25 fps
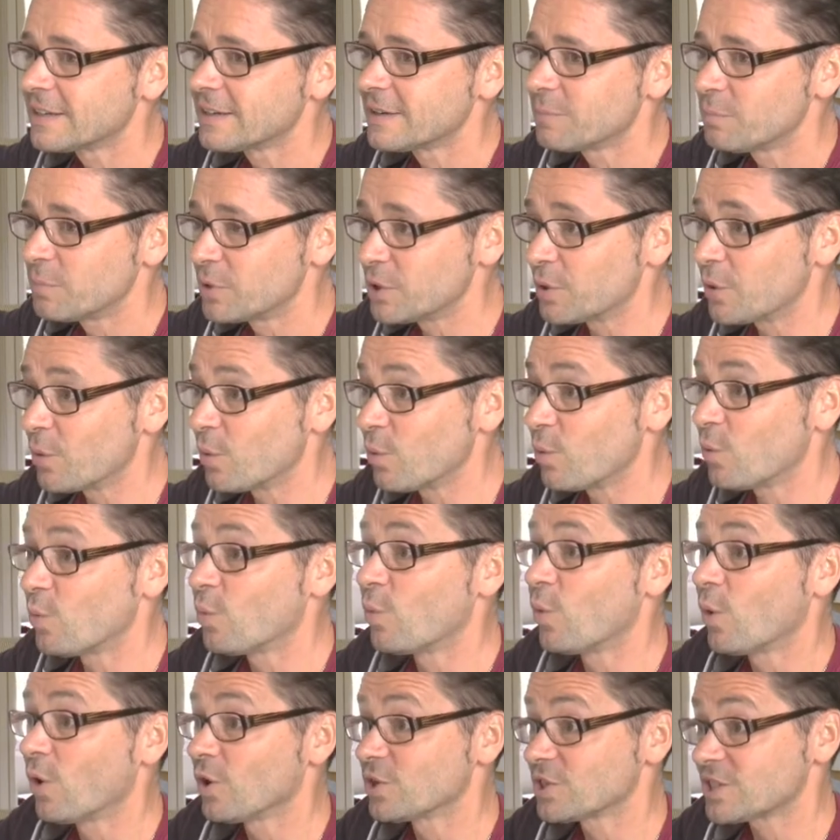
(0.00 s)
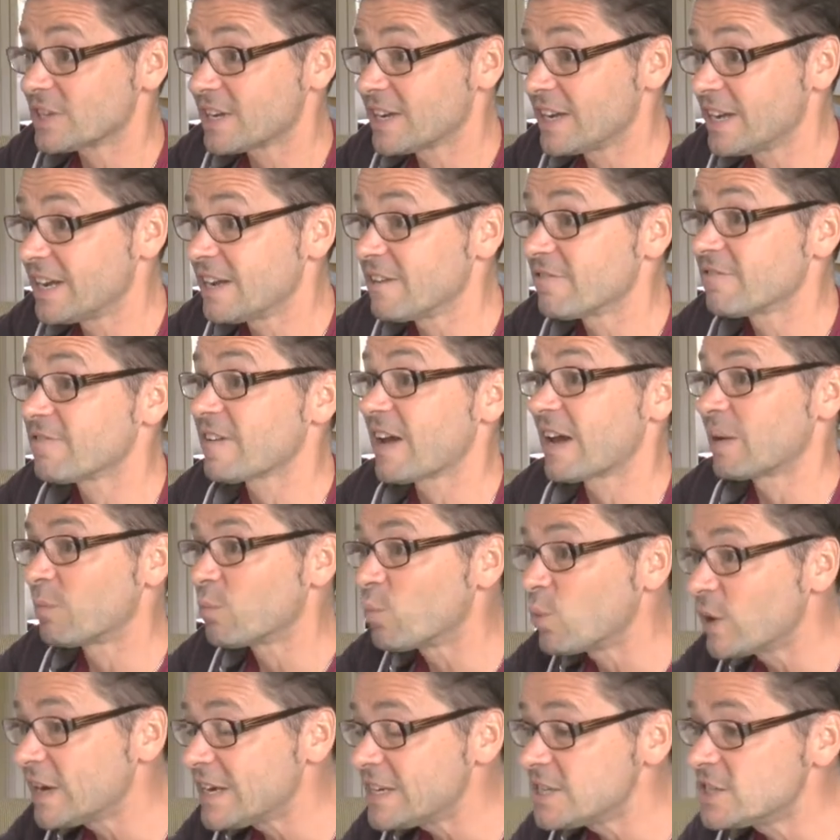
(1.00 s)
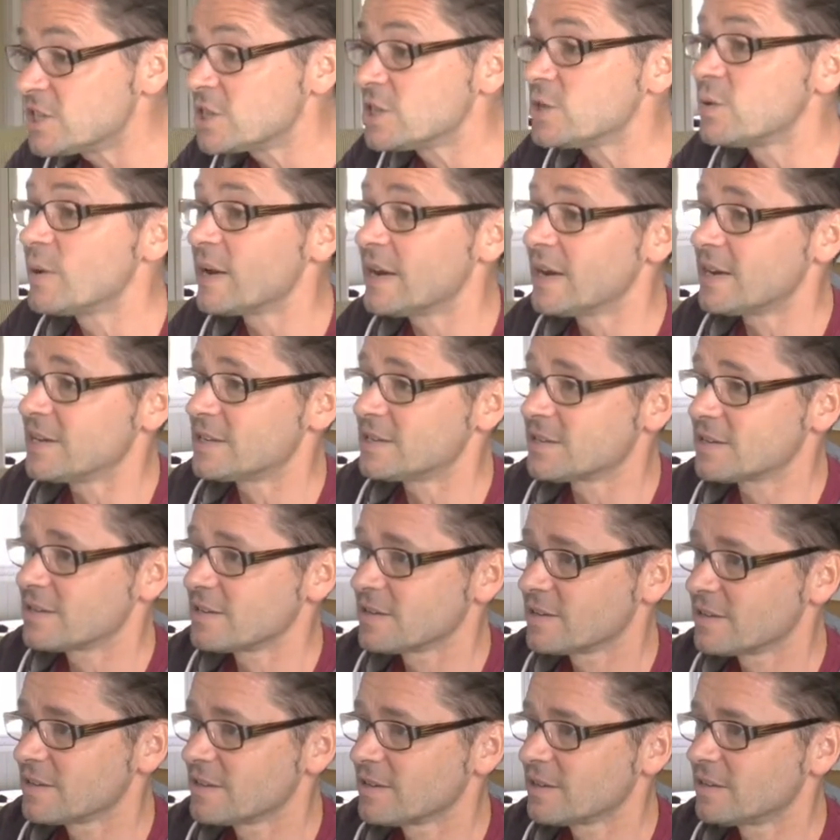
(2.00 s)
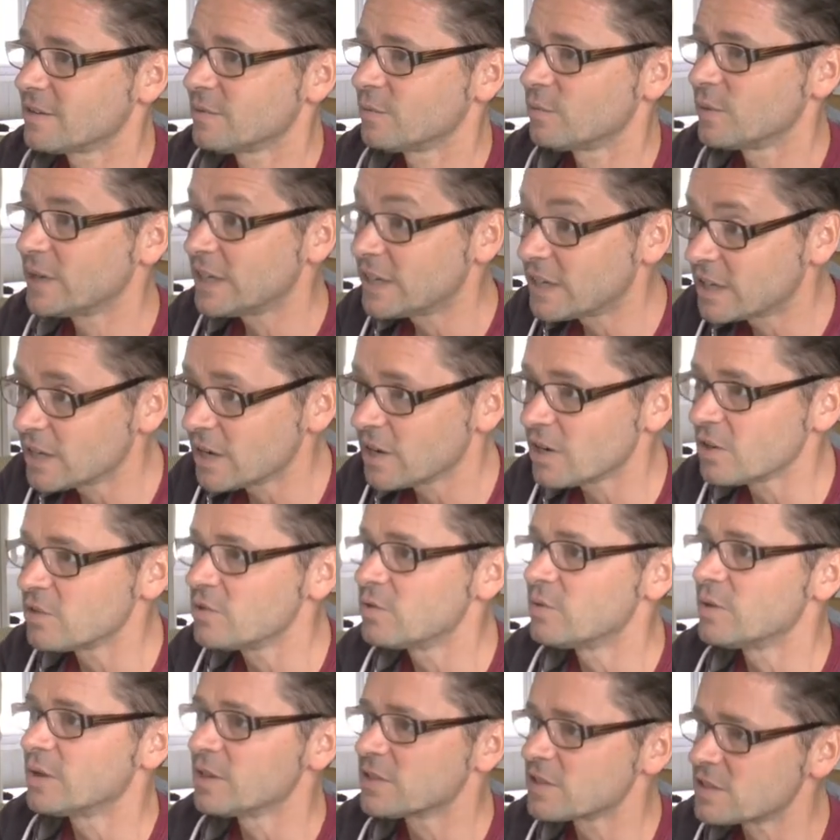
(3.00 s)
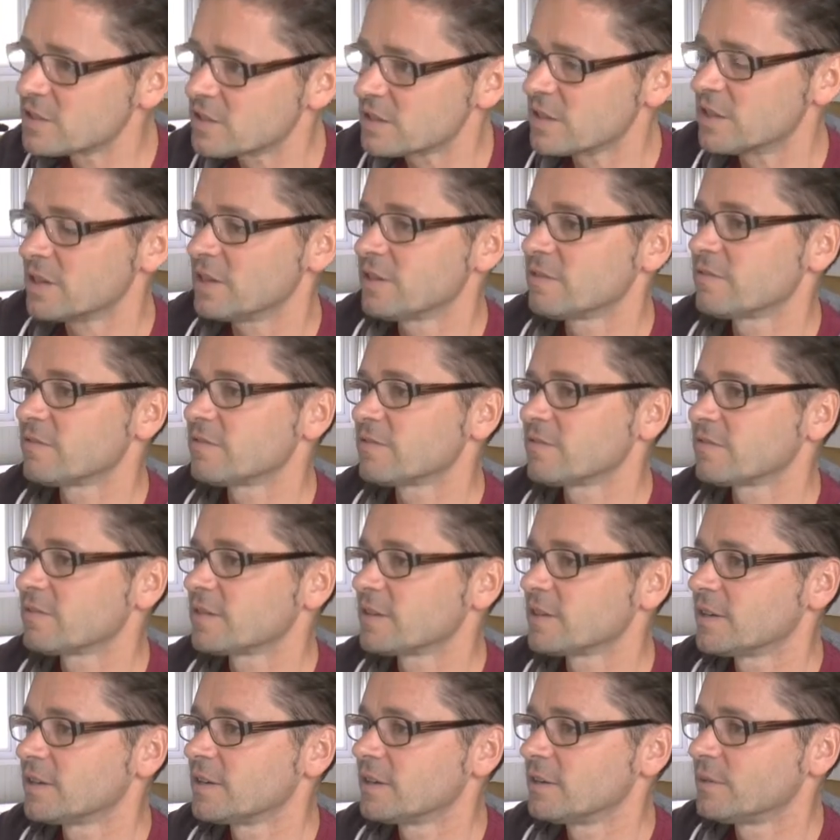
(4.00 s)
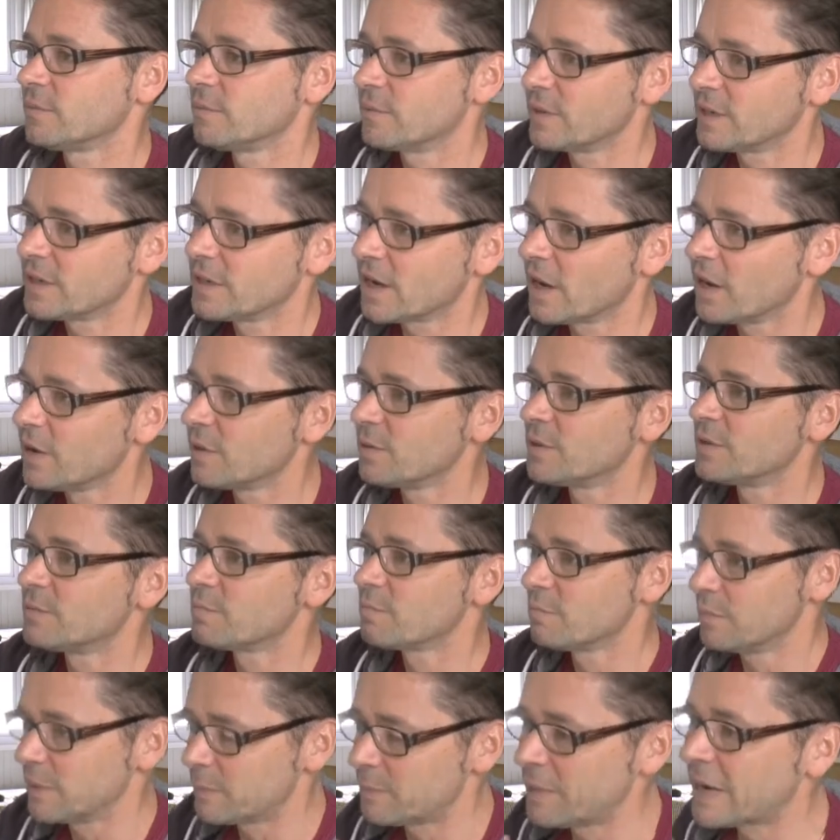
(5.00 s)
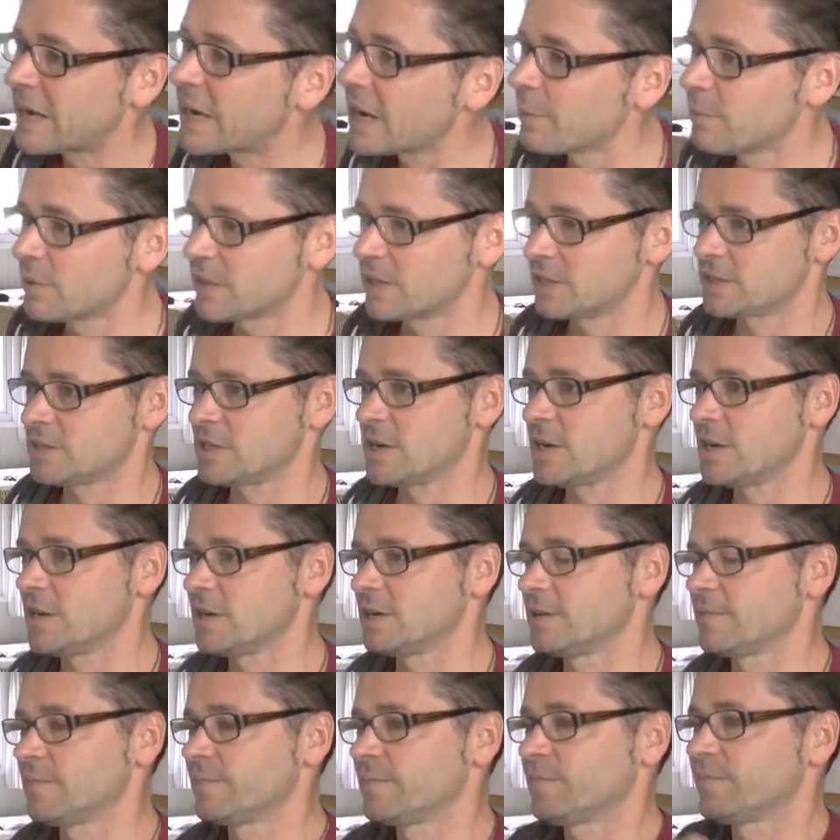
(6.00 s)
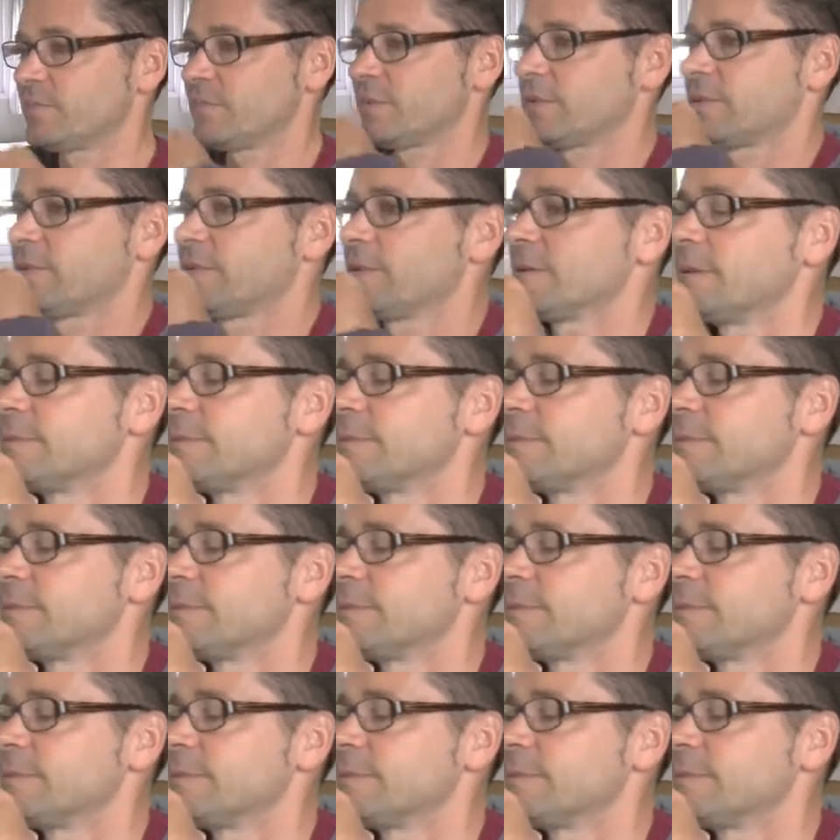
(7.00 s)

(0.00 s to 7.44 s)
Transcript: But it's what, what if. and we do it. Yeah. We, we it. go and serve. We uh, go and we pick up. Deleuze's got. A, a, a,